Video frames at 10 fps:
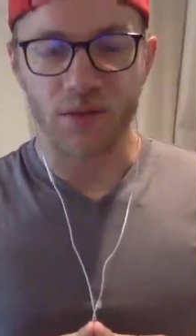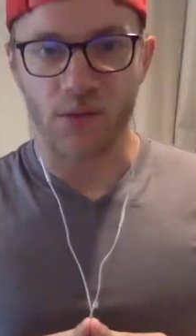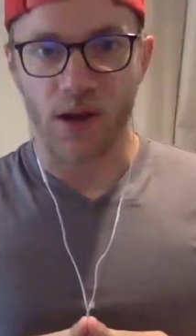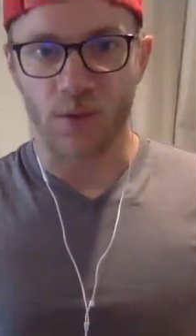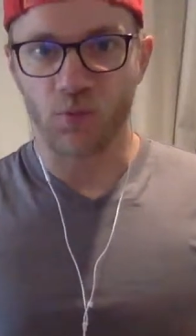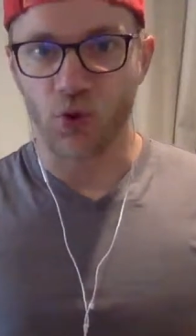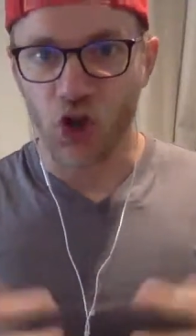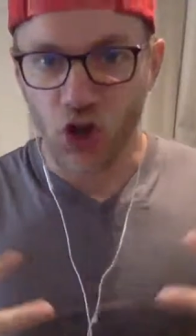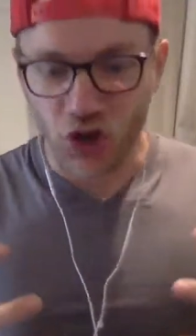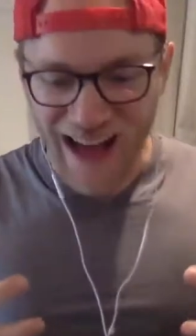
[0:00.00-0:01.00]
around. When
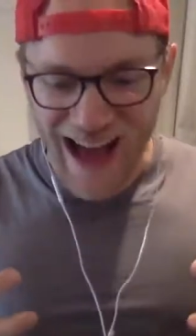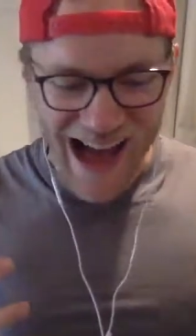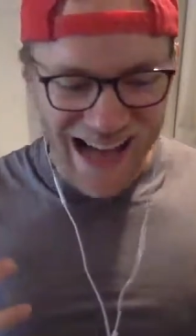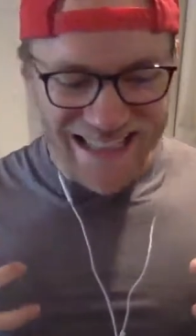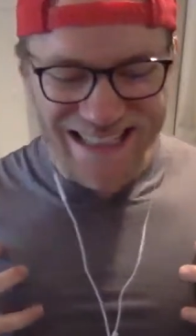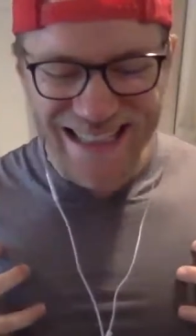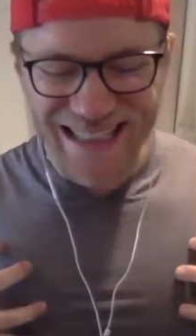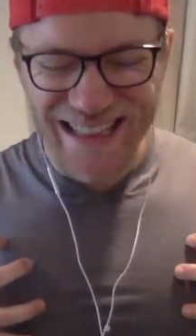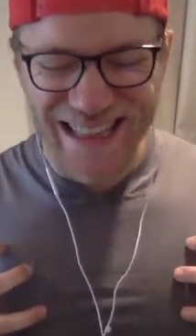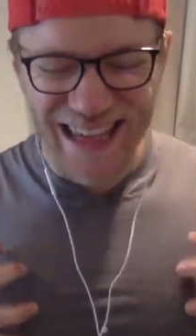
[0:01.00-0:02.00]
you're
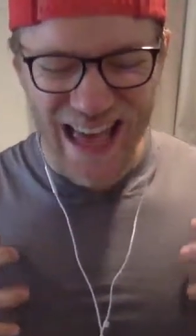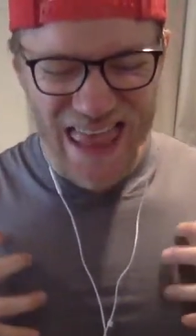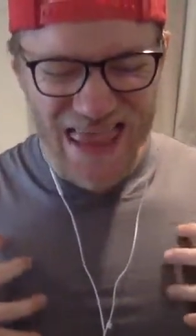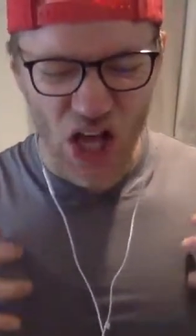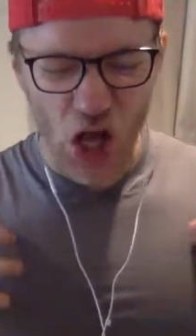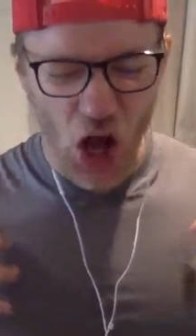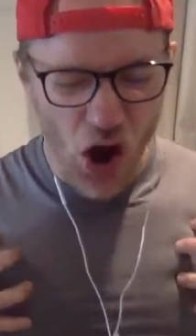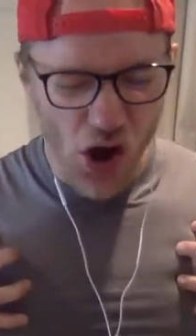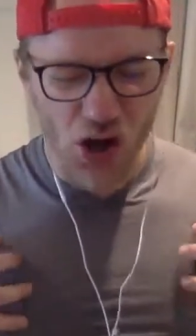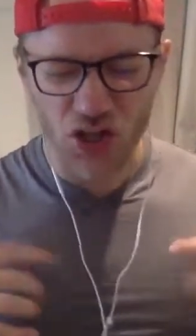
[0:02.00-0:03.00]
constantly at the
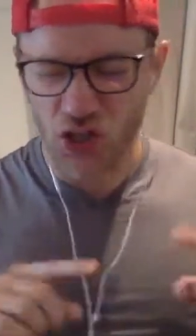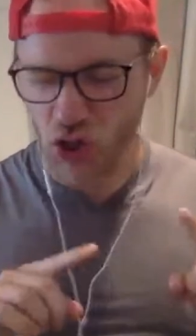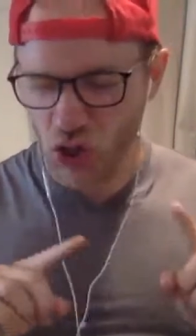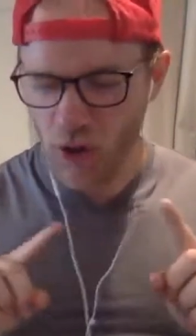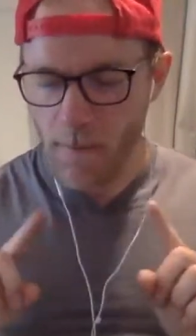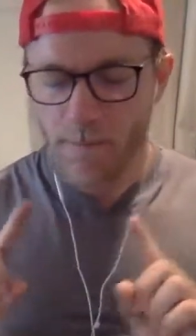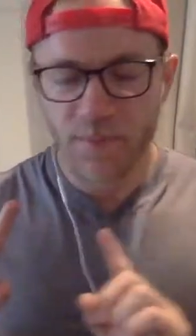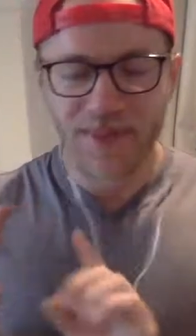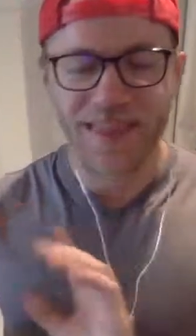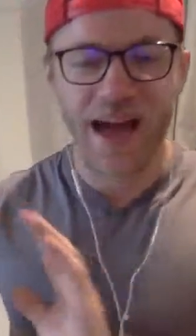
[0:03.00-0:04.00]
cause, you're
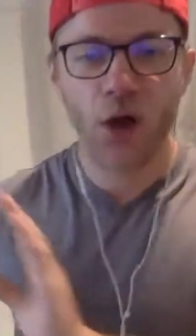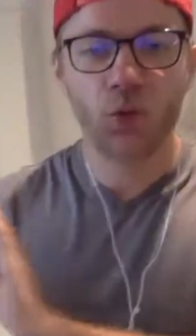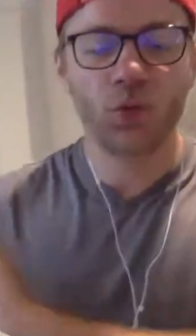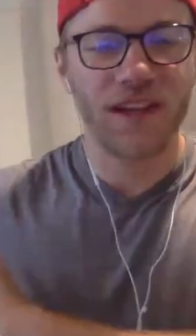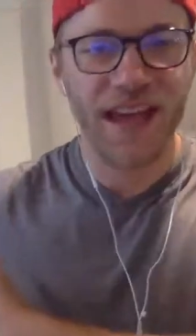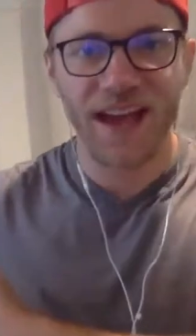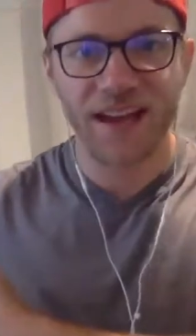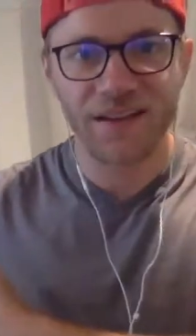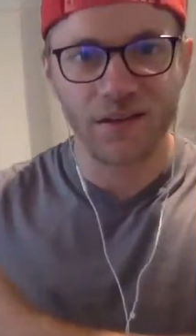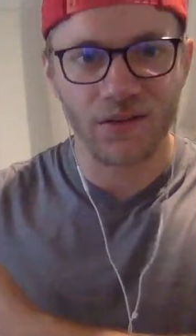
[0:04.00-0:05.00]
not
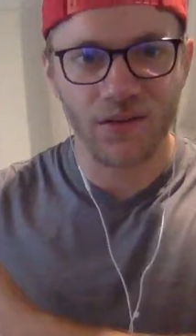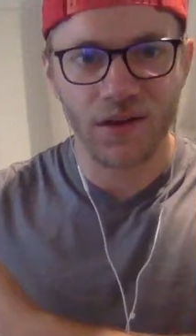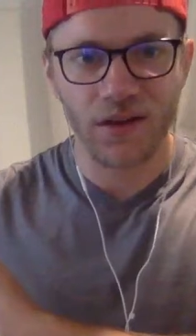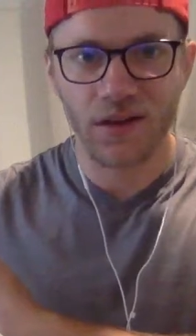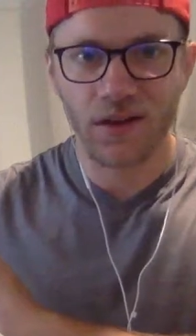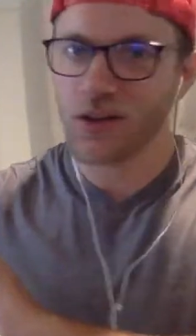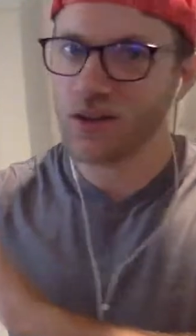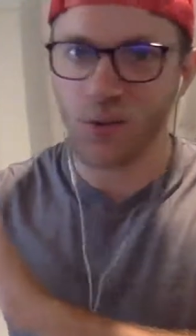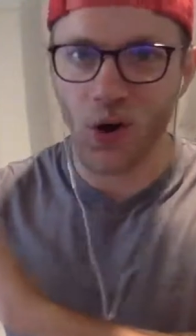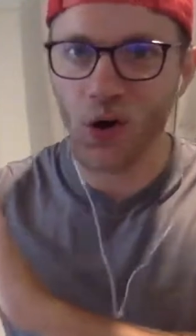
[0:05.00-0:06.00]
reactive
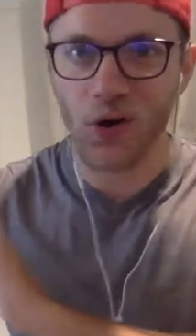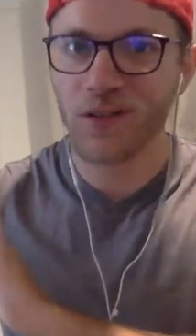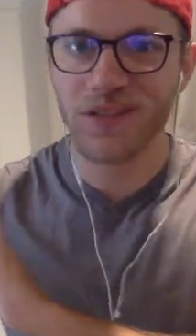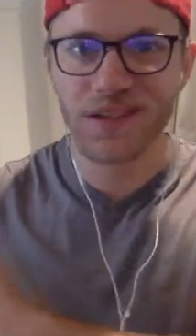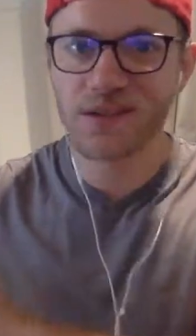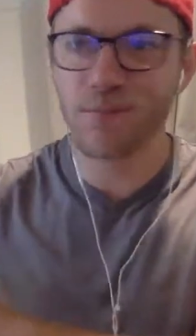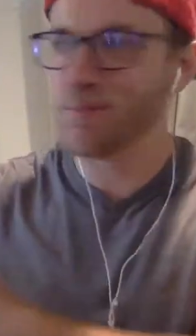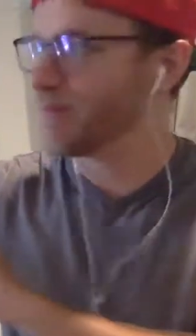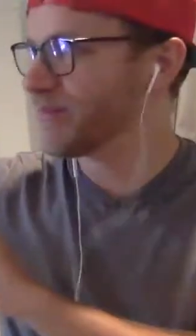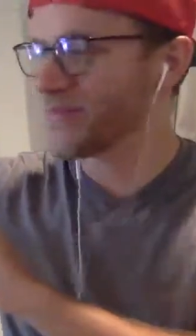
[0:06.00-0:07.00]
to all this
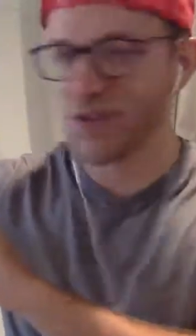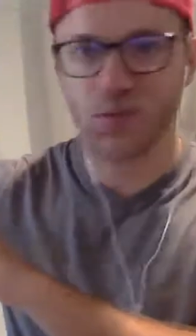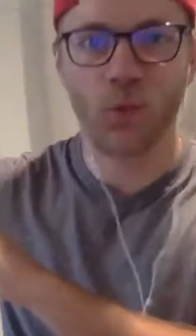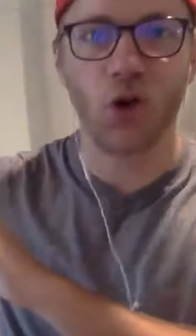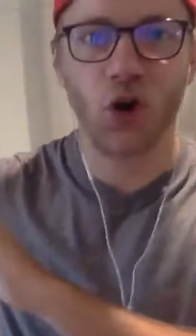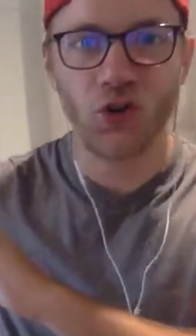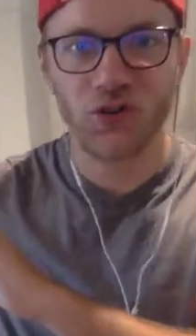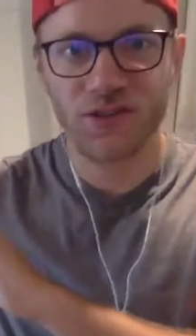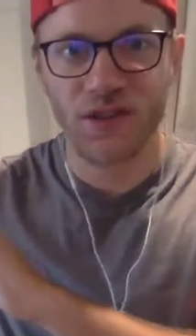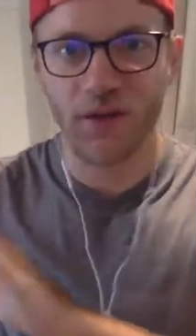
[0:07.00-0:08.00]
world
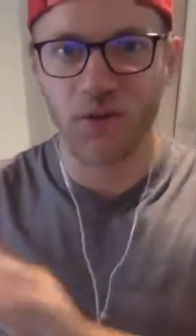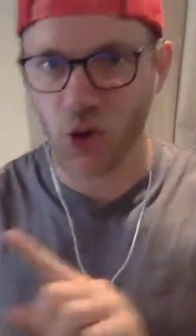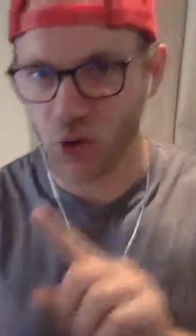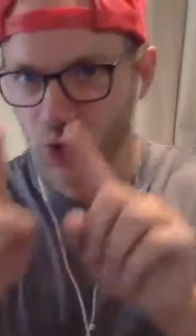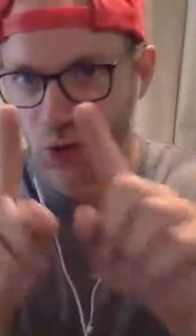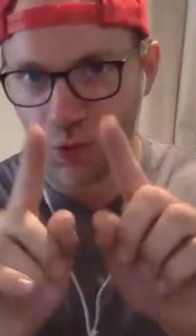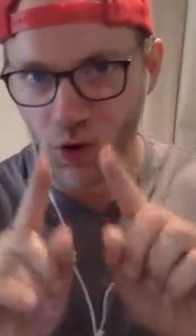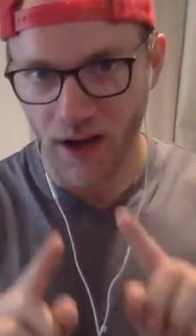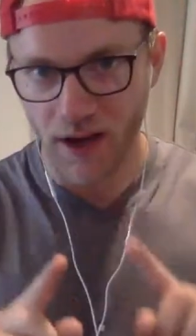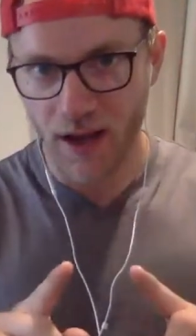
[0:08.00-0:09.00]
stuff. You're the
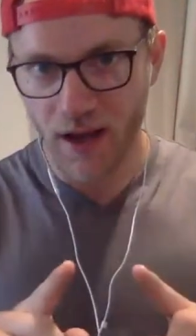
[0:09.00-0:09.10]
one